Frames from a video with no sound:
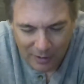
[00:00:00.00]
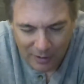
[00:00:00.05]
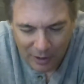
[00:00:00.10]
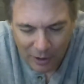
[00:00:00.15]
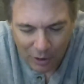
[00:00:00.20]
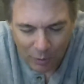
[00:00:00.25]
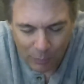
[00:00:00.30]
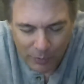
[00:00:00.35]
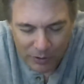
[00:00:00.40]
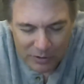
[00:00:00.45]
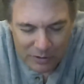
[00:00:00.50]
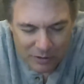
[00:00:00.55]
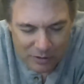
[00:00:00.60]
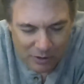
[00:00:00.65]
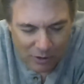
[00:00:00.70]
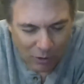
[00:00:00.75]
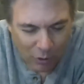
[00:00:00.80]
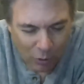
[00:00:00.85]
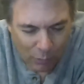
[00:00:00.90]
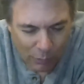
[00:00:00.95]
Help us
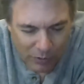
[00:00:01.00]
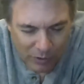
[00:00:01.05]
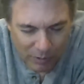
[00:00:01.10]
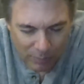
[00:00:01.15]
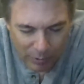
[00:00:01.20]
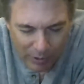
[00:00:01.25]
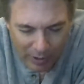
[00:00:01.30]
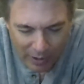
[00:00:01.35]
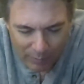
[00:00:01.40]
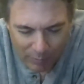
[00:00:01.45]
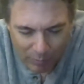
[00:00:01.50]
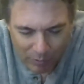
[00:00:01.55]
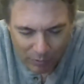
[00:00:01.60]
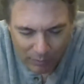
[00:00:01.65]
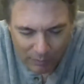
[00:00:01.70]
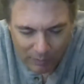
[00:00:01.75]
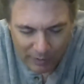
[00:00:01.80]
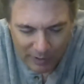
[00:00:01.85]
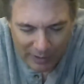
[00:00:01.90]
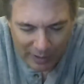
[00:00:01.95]
to open the
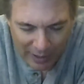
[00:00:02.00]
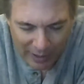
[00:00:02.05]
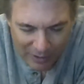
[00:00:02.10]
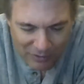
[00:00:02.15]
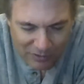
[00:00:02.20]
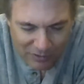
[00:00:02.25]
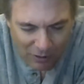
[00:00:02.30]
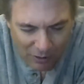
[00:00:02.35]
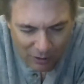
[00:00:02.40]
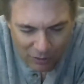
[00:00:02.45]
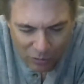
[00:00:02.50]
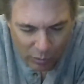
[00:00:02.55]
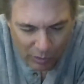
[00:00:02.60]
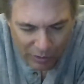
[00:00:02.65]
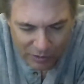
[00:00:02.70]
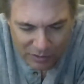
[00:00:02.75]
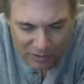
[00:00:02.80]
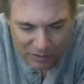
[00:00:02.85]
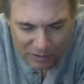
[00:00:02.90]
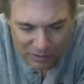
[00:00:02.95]
Bible and ask our
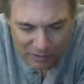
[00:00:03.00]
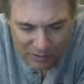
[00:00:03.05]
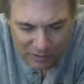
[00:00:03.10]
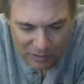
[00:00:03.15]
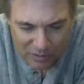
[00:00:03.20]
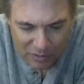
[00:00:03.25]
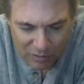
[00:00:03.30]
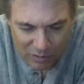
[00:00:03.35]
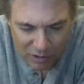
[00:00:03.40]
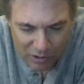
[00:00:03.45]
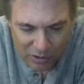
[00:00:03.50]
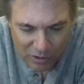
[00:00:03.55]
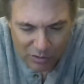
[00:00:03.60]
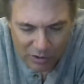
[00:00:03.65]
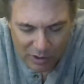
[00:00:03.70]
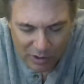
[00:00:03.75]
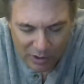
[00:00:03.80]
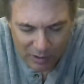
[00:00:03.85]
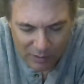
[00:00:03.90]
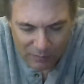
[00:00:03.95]
questions so that you
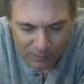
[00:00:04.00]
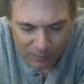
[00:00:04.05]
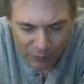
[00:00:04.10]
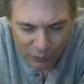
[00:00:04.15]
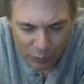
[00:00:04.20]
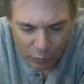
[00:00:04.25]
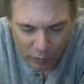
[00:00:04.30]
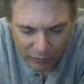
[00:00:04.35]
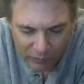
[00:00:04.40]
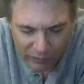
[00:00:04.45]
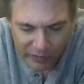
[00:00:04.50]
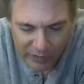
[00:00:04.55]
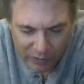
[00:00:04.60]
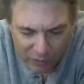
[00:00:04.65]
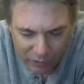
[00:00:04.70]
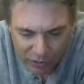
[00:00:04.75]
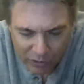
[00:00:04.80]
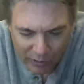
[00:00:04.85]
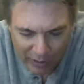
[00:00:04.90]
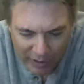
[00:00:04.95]
can
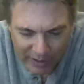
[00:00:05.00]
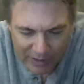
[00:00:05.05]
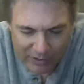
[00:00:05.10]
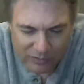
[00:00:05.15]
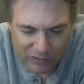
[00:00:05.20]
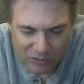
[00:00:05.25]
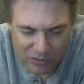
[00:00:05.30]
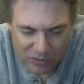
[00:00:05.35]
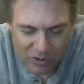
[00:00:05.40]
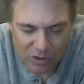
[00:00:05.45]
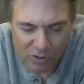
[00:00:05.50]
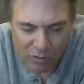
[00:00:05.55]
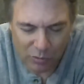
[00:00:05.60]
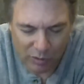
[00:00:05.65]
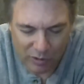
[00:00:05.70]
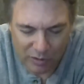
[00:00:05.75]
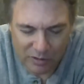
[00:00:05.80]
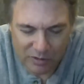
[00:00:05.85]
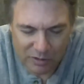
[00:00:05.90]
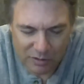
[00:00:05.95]
reveal your answers
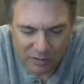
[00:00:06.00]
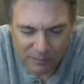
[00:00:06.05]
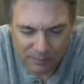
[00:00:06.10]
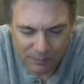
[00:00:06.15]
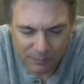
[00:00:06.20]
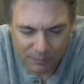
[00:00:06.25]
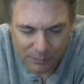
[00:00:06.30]
to us.